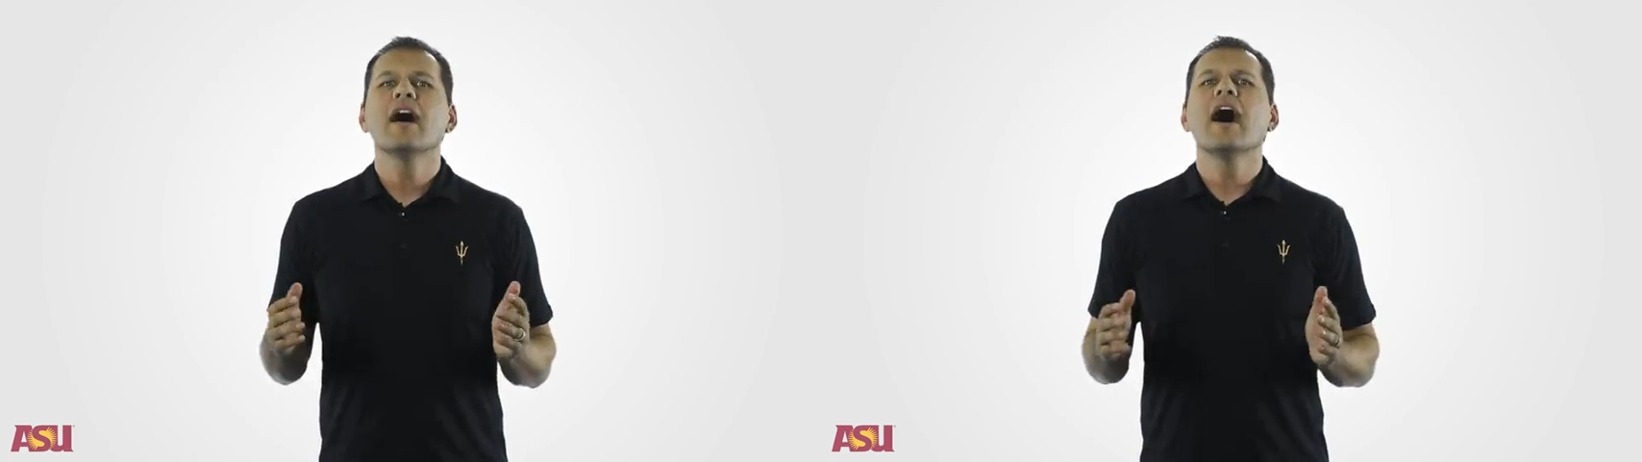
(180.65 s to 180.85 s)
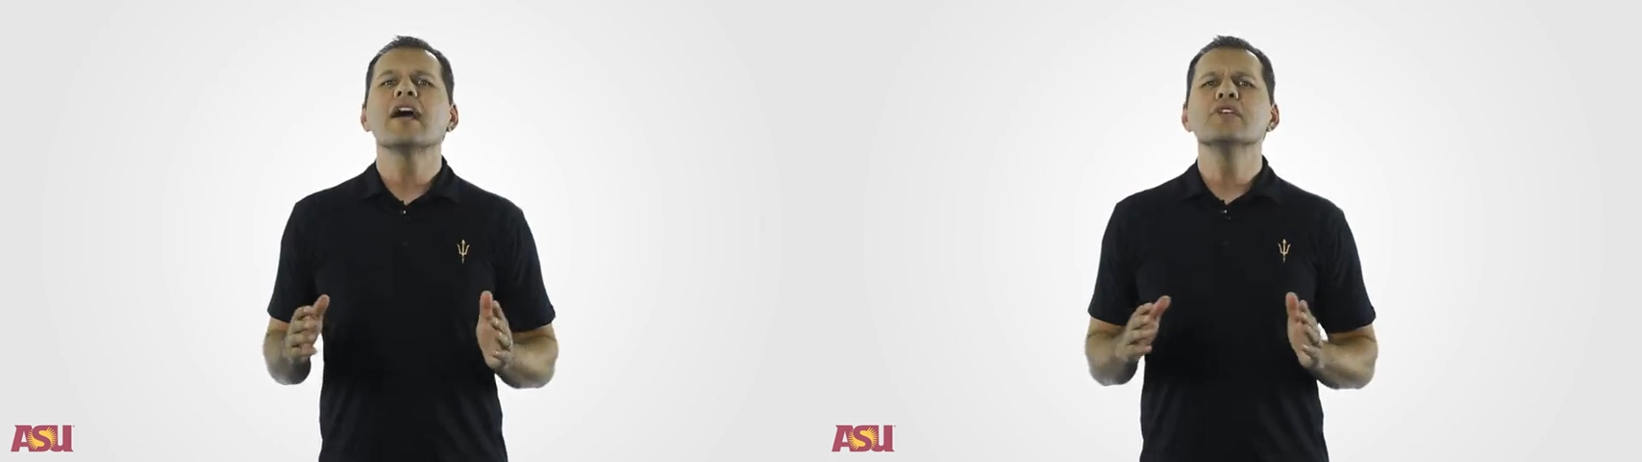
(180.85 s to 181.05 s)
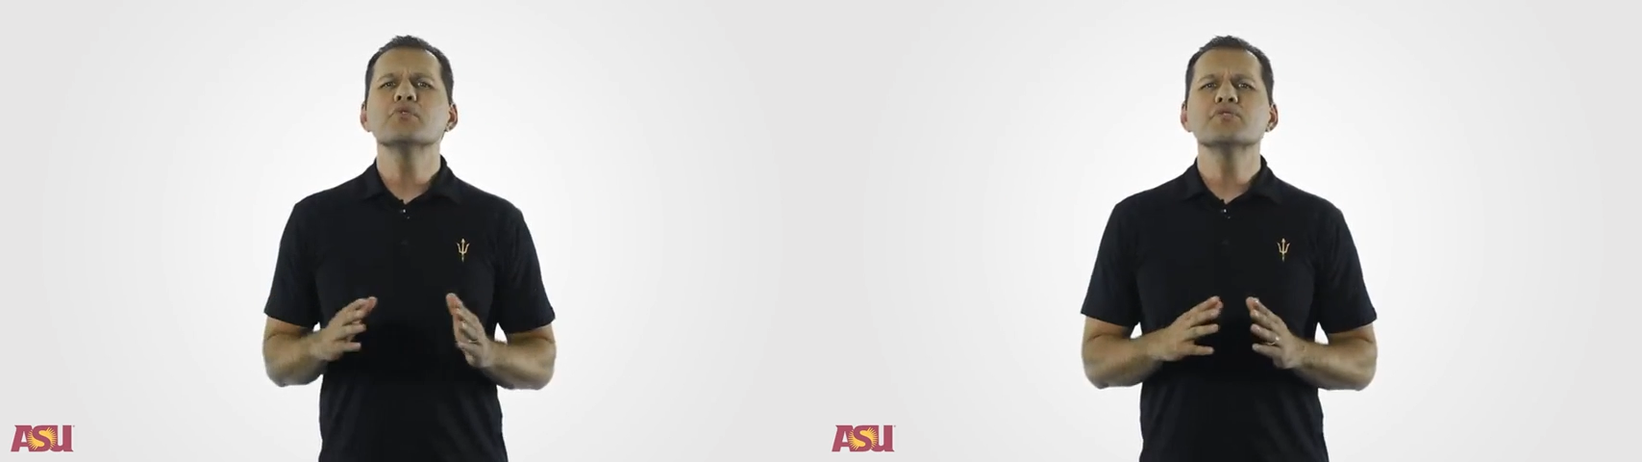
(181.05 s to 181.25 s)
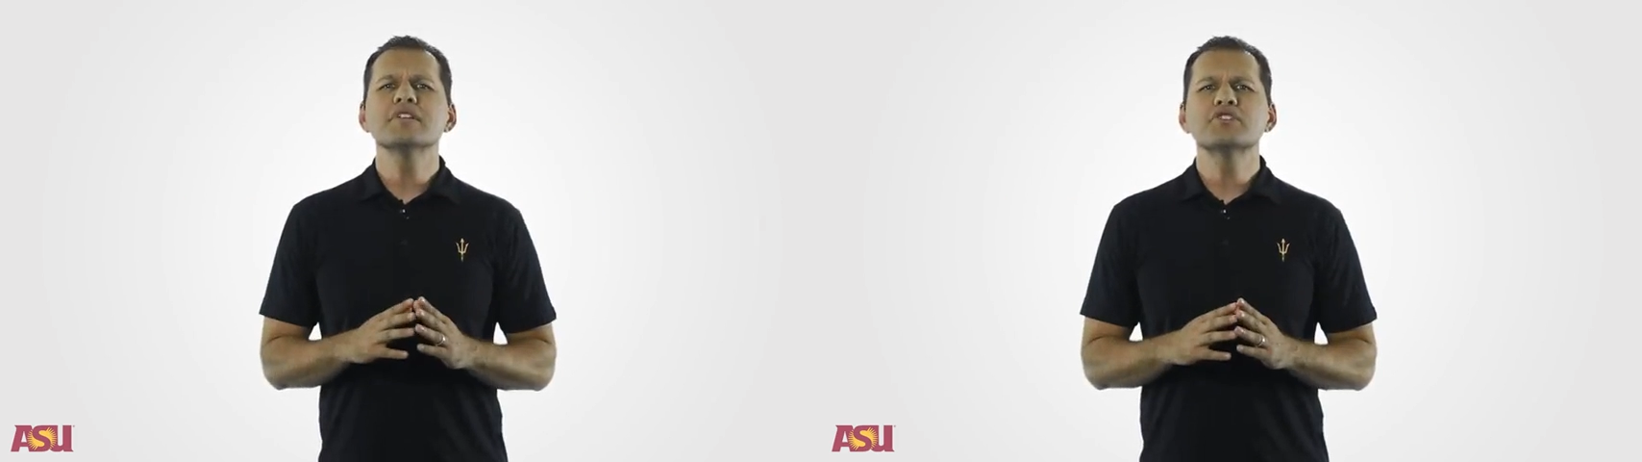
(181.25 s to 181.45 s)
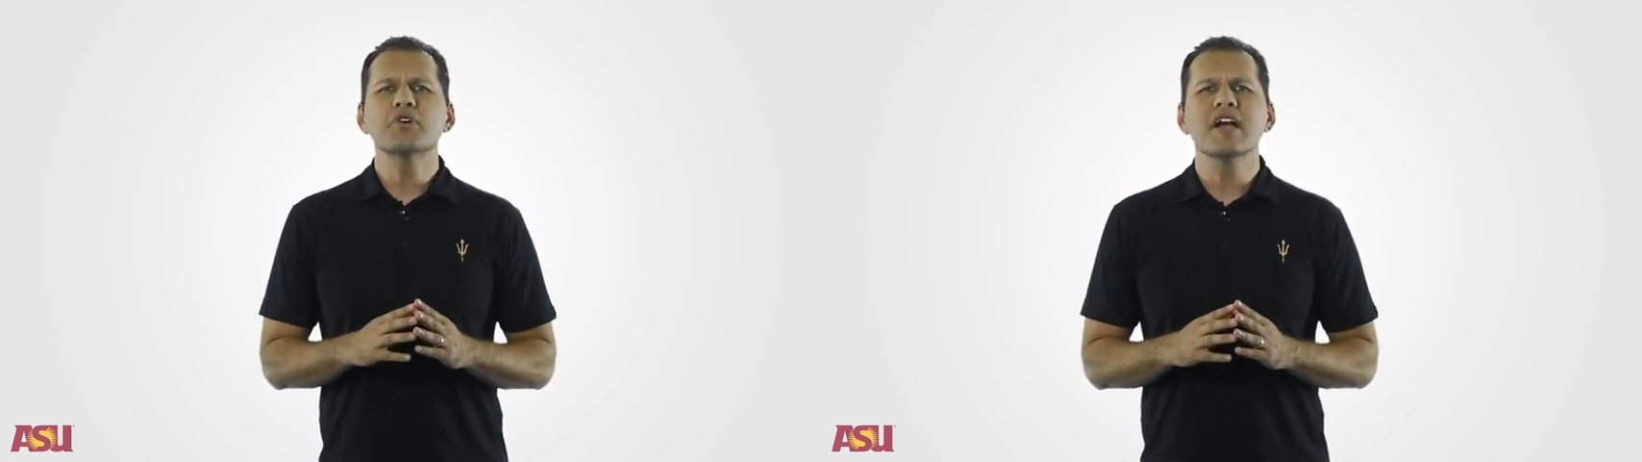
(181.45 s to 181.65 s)
I
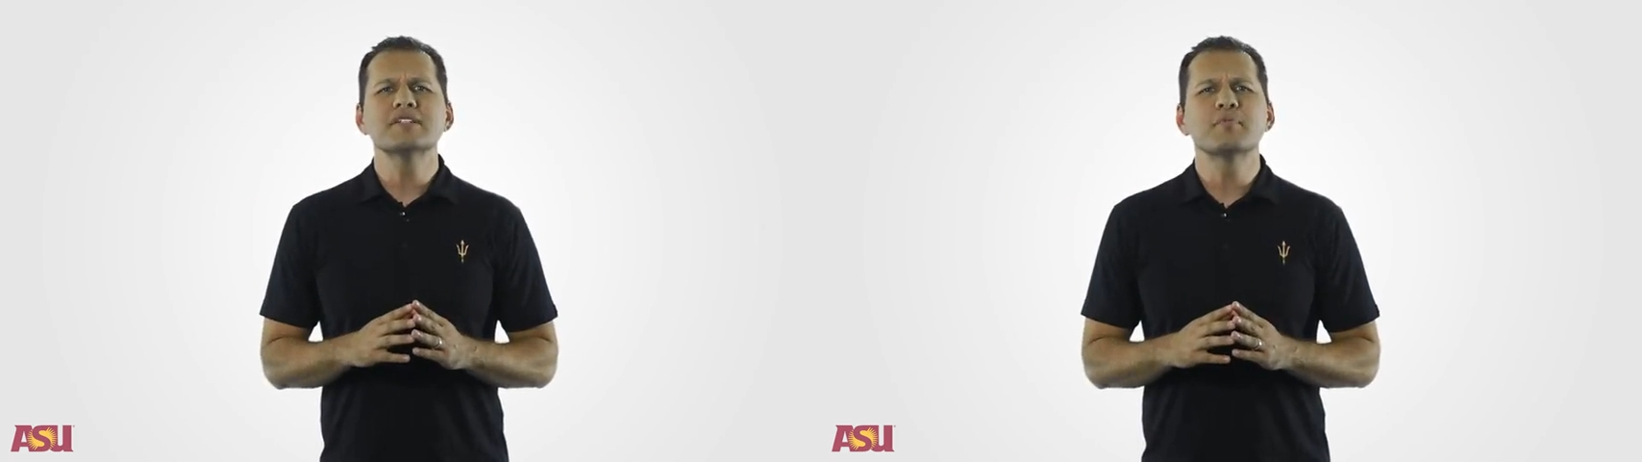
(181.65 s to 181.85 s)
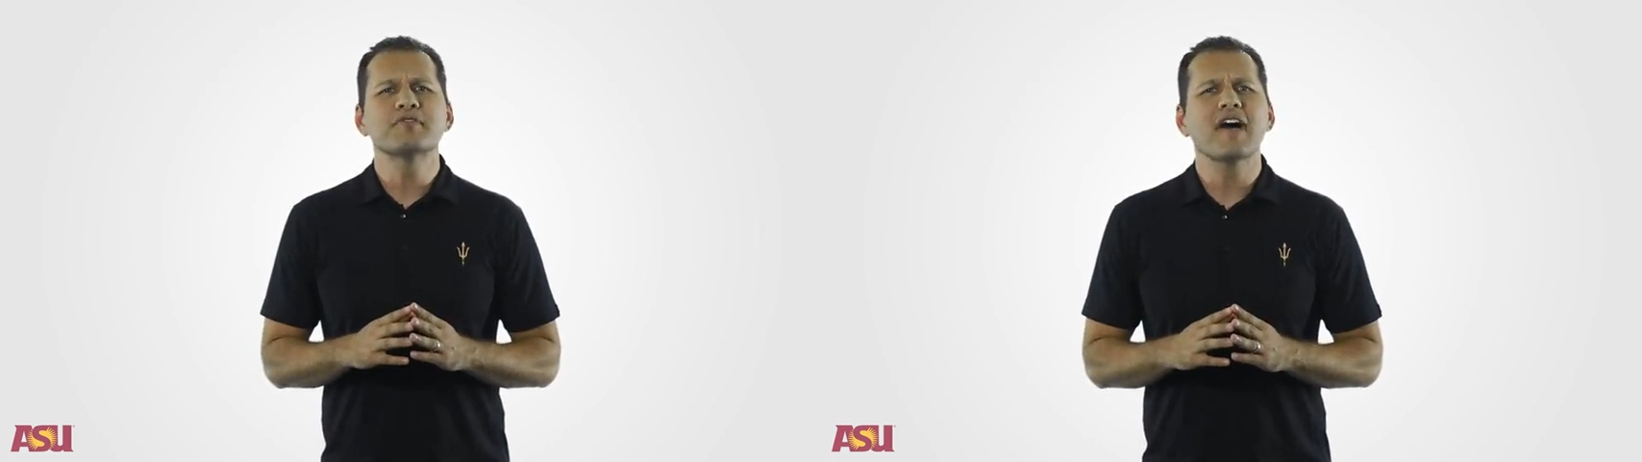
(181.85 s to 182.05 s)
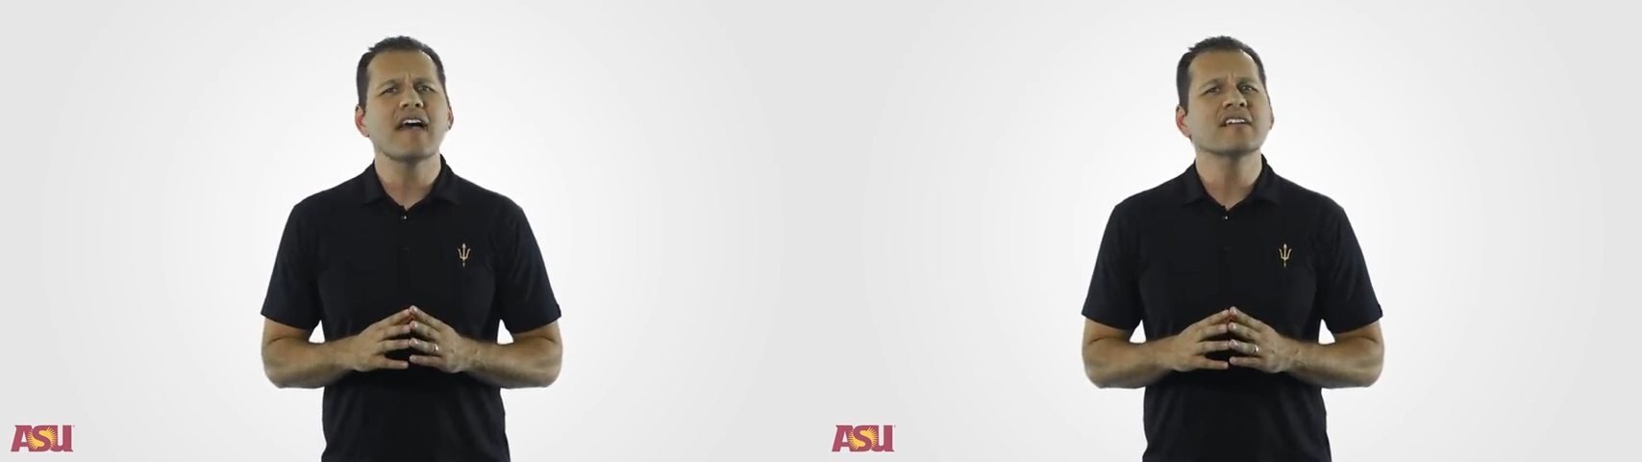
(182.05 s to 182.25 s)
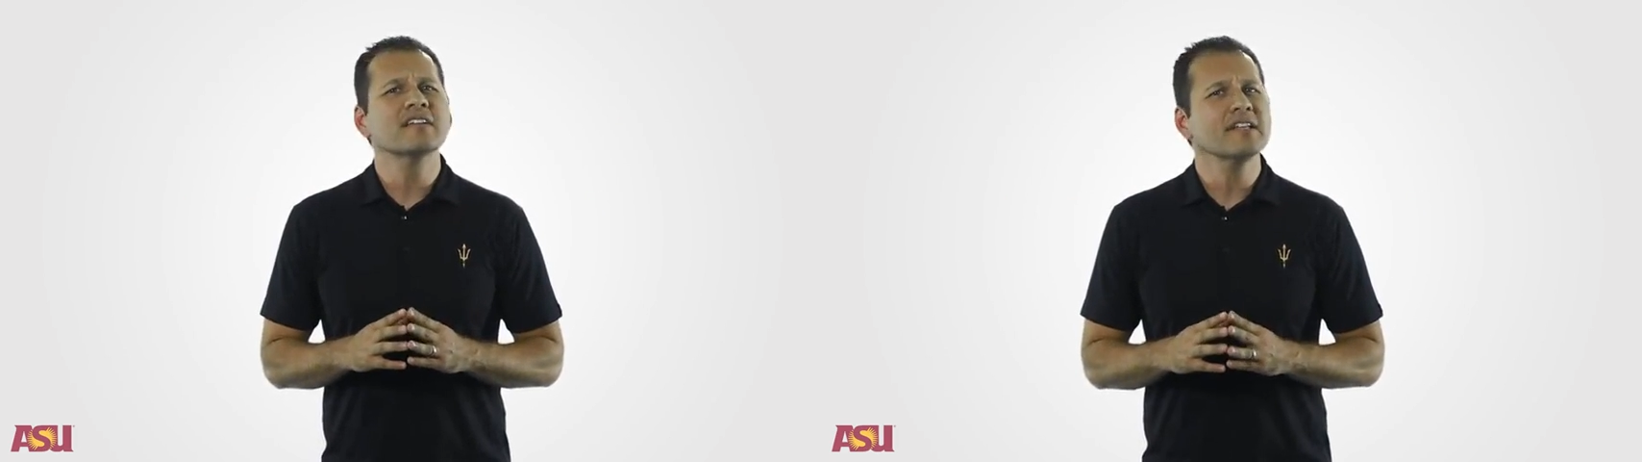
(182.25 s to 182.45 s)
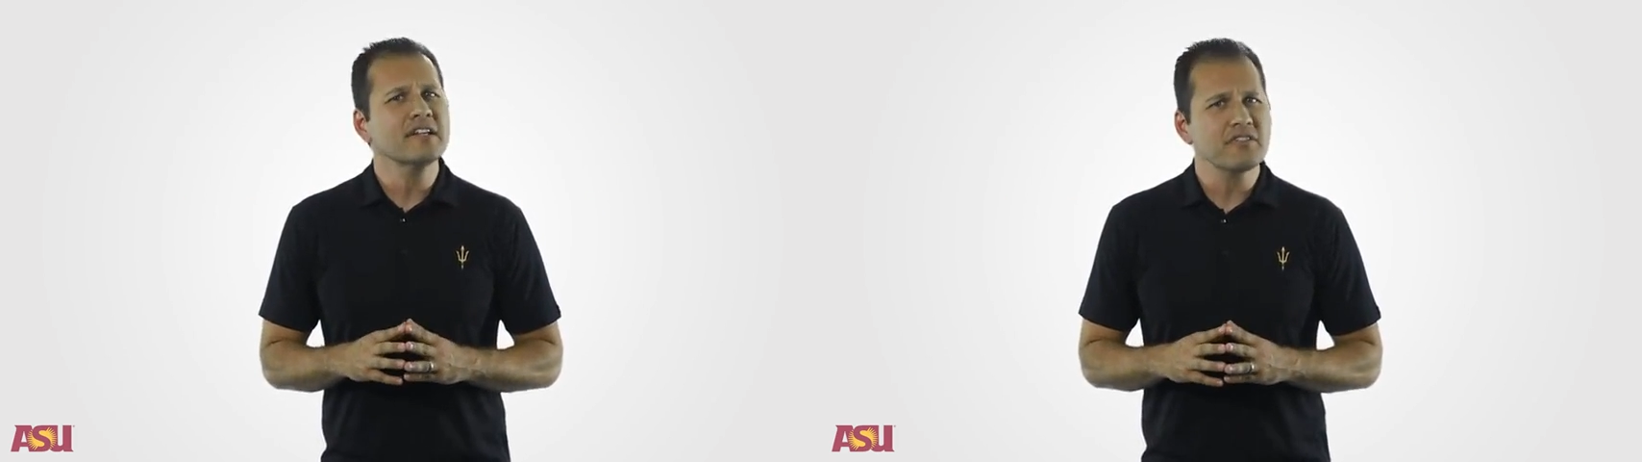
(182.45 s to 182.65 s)
usually try to provide
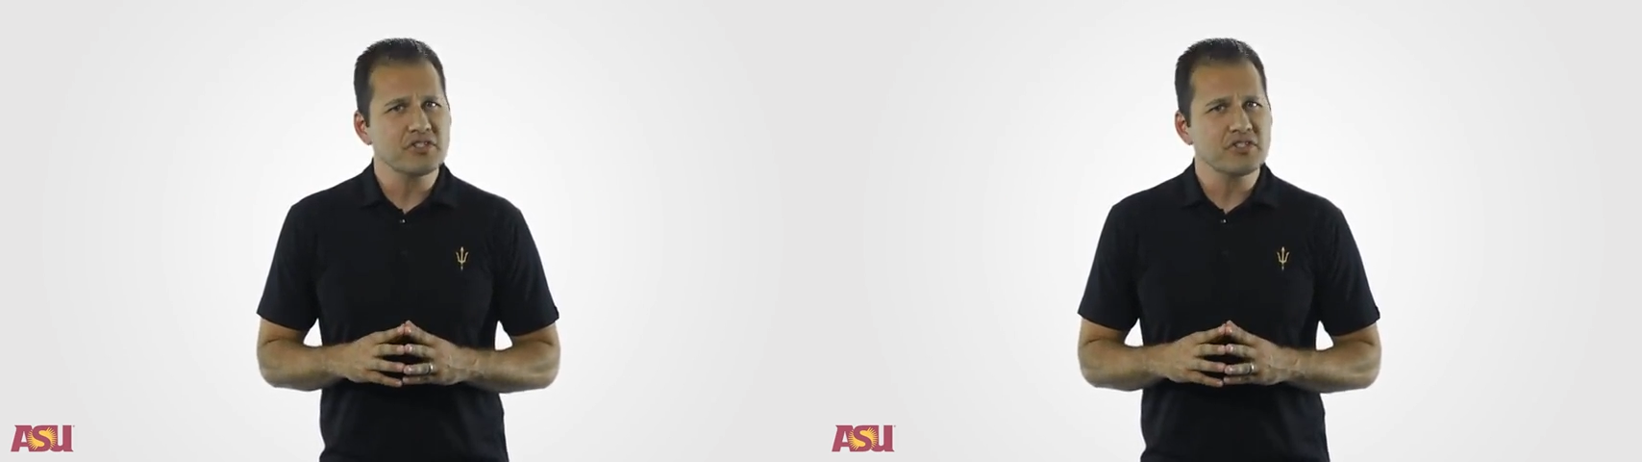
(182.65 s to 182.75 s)
clear